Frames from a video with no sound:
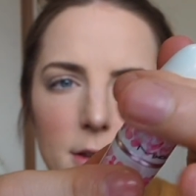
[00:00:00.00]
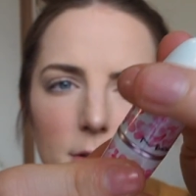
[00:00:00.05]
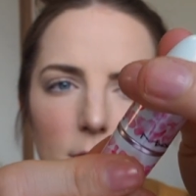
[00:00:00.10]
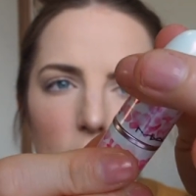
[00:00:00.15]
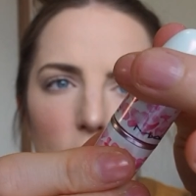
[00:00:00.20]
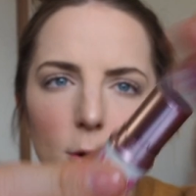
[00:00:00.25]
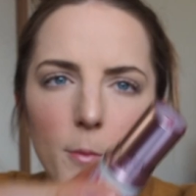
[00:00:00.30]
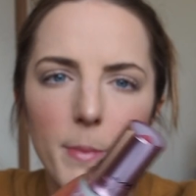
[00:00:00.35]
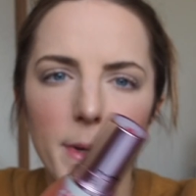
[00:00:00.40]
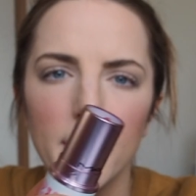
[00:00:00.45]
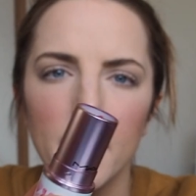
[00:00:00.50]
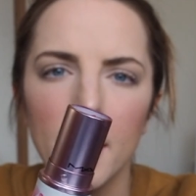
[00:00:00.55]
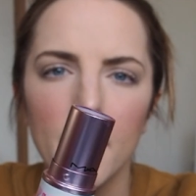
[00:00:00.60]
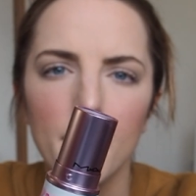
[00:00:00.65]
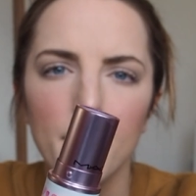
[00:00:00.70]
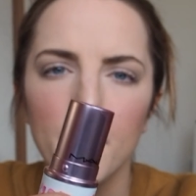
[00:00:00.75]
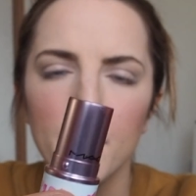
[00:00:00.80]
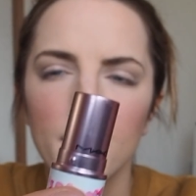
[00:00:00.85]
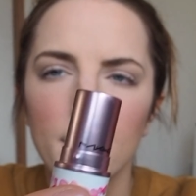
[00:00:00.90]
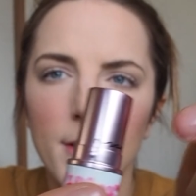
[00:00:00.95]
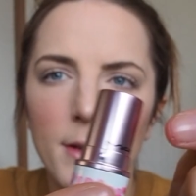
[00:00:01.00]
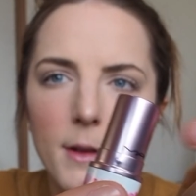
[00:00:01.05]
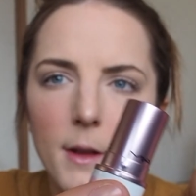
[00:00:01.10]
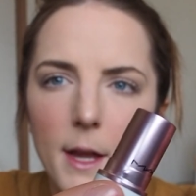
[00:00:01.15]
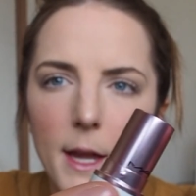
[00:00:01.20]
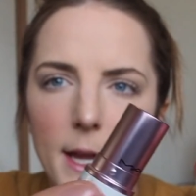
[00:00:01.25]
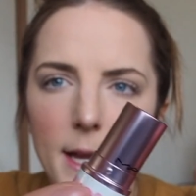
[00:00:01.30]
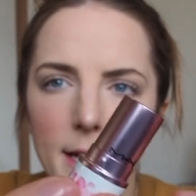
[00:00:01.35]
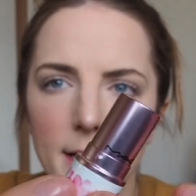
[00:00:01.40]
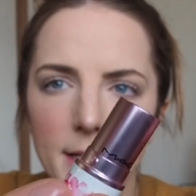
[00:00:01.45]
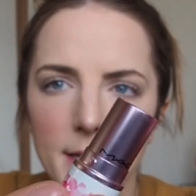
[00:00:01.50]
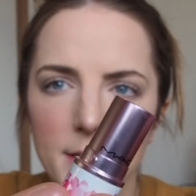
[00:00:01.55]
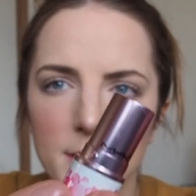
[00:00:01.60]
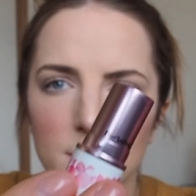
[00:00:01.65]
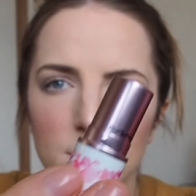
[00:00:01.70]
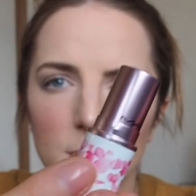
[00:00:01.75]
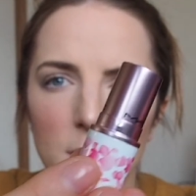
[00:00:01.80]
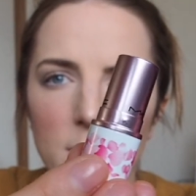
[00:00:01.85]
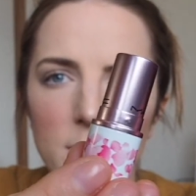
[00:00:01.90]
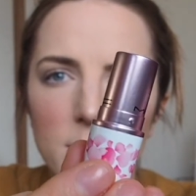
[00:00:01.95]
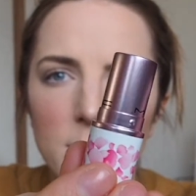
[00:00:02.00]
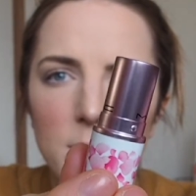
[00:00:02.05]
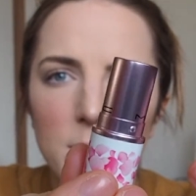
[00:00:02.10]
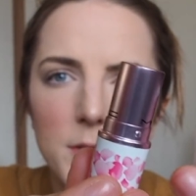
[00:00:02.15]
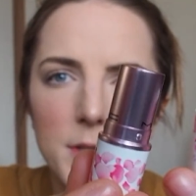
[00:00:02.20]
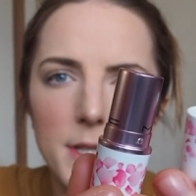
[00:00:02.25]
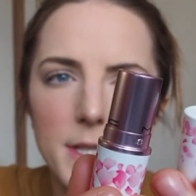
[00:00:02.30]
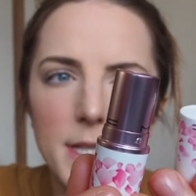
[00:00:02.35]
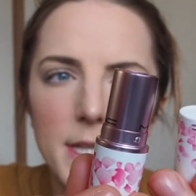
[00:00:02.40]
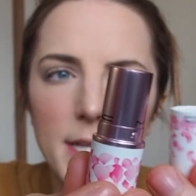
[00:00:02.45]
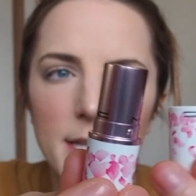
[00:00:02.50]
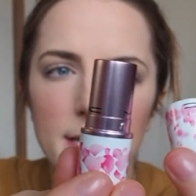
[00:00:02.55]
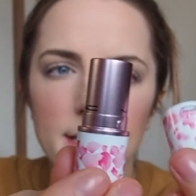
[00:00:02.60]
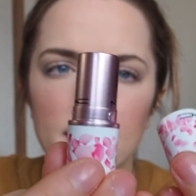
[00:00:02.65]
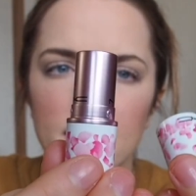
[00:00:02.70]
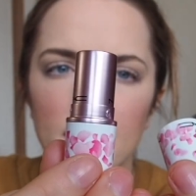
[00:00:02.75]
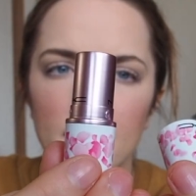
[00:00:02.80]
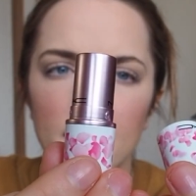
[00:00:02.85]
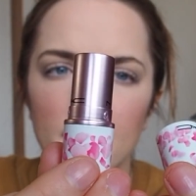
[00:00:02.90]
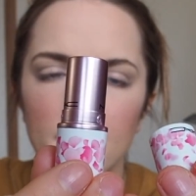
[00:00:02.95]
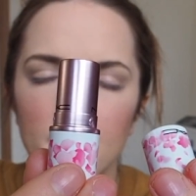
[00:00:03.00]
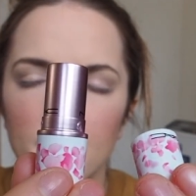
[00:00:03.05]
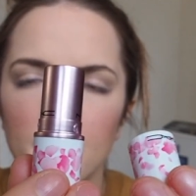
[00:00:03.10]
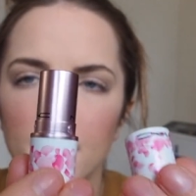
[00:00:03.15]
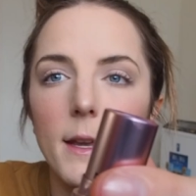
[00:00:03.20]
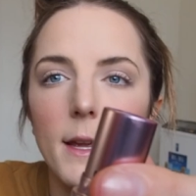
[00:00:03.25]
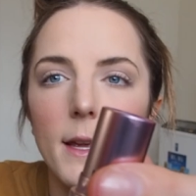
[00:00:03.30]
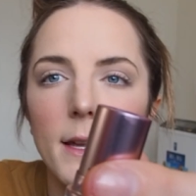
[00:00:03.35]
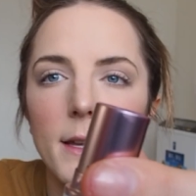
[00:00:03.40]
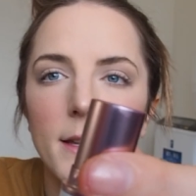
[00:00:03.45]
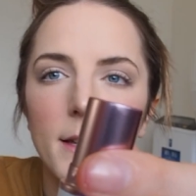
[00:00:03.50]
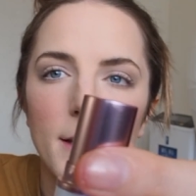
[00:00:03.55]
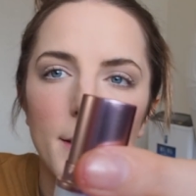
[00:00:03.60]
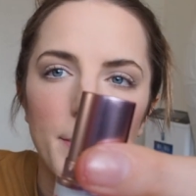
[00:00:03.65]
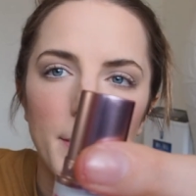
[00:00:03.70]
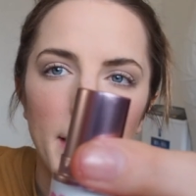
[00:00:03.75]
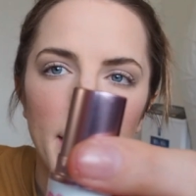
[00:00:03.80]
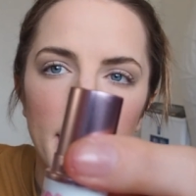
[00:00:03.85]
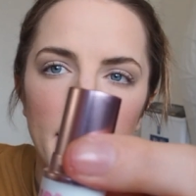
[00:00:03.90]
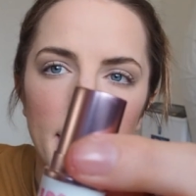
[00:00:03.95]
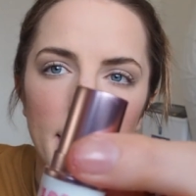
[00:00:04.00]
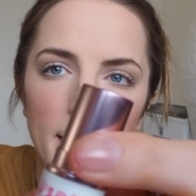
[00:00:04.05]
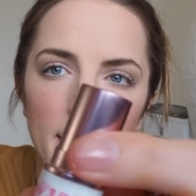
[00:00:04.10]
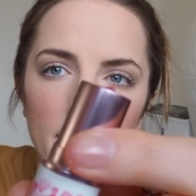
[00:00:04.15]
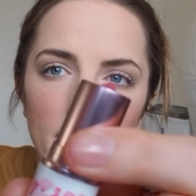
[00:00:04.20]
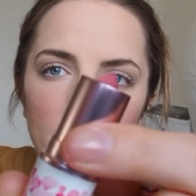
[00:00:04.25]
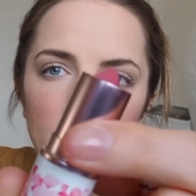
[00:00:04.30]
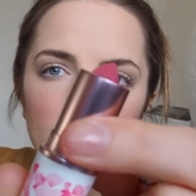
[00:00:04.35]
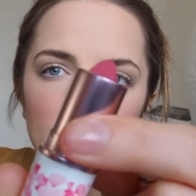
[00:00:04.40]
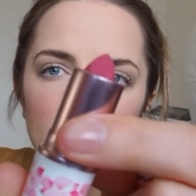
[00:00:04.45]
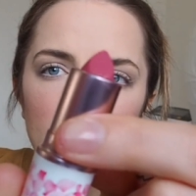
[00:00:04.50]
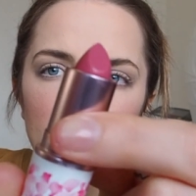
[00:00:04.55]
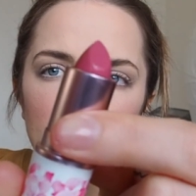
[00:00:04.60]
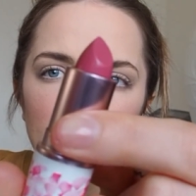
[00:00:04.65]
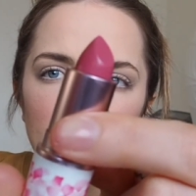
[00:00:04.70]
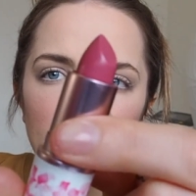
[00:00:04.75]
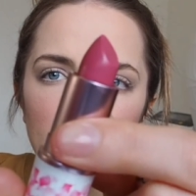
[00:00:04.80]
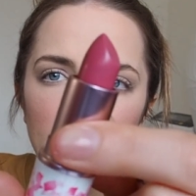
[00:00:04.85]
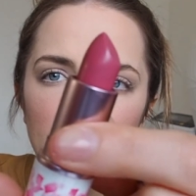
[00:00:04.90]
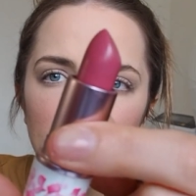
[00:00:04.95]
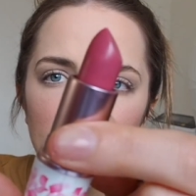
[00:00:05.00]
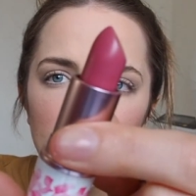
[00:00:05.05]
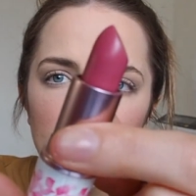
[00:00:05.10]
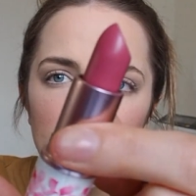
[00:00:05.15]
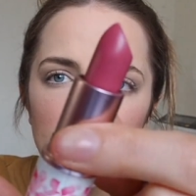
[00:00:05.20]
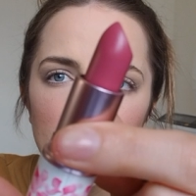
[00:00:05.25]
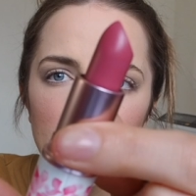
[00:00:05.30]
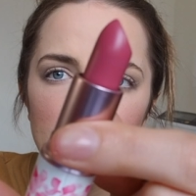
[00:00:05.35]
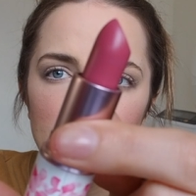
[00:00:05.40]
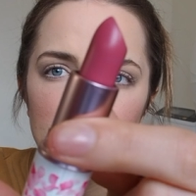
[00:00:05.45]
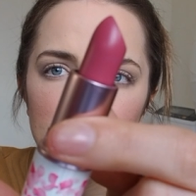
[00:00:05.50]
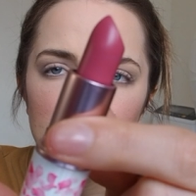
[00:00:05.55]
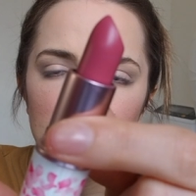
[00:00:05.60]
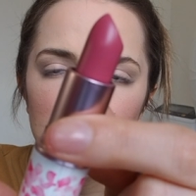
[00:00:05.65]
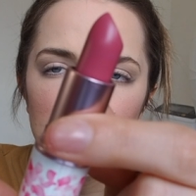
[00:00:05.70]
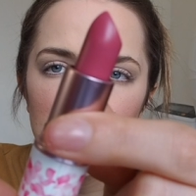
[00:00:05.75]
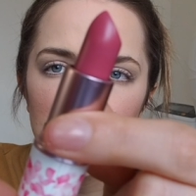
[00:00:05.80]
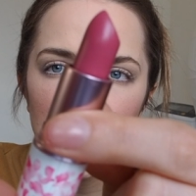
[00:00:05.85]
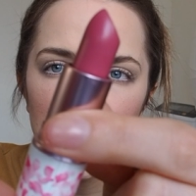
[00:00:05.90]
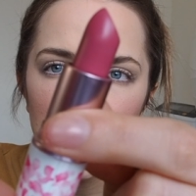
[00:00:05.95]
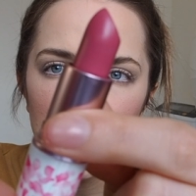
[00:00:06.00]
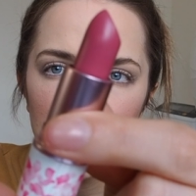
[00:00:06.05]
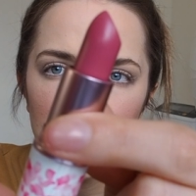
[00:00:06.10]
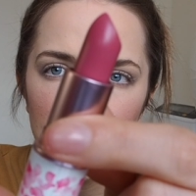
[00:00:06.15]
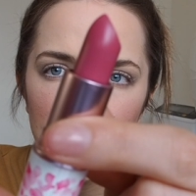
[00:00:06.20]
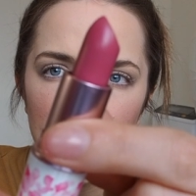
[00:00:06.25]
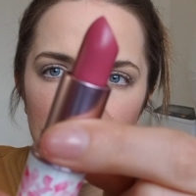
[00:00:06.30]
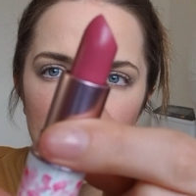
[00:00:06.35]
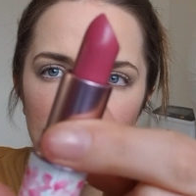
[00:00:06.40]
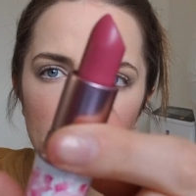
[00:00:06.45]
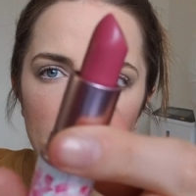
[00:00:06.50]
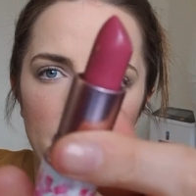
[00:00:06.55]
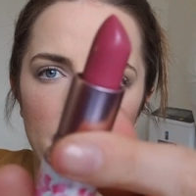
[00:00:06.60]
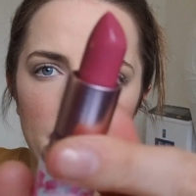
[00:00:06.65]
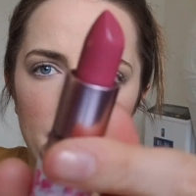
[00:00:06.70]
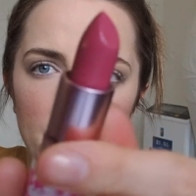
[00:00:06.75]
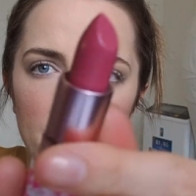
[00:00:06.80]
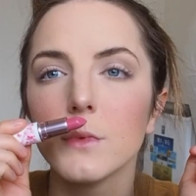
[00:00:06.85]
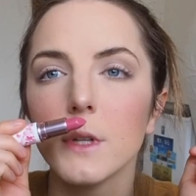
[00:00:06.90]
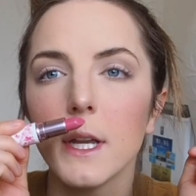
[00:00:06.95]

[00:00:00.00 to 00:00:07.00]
you open it up and it's rose gold on the inside. I ended up getting this shade right here.